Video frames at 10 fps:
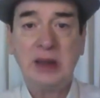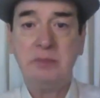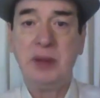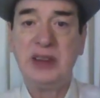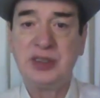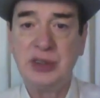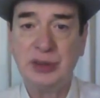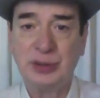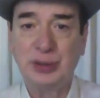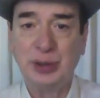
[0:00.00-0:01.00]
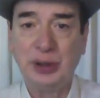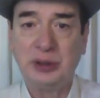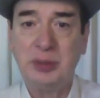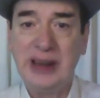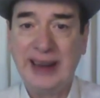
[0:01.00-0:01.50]
impatience is
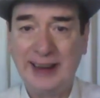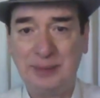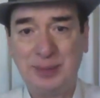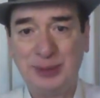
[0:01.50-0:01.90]
building up.